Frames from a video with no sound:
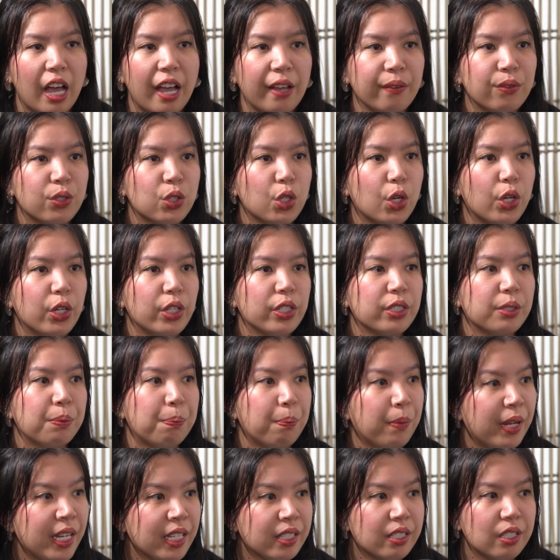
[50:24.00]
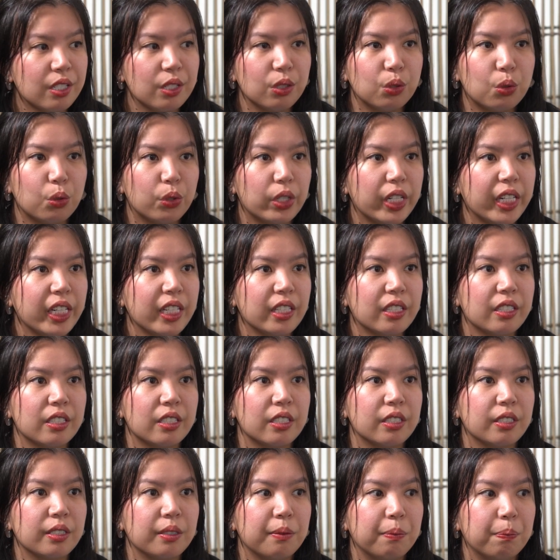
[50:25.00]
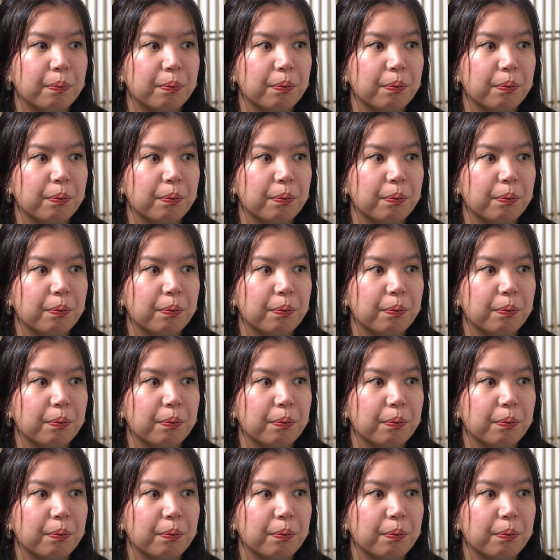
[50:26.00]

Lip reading: Live shows, meets and greets.